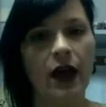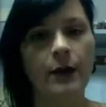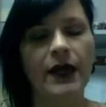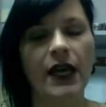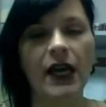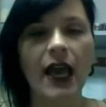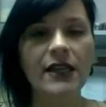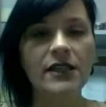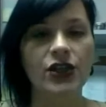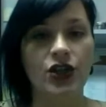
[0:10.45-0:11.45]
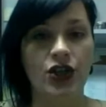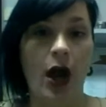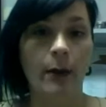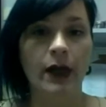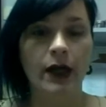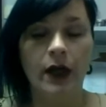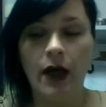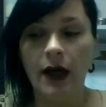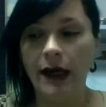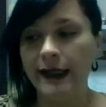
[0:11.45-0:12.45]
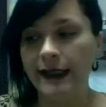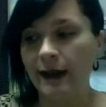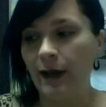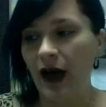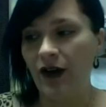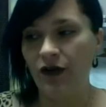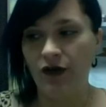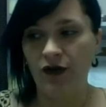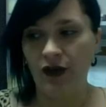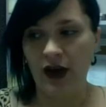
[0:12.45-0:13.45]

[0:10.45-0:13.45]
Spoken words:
Cupcake Etsy shop. I've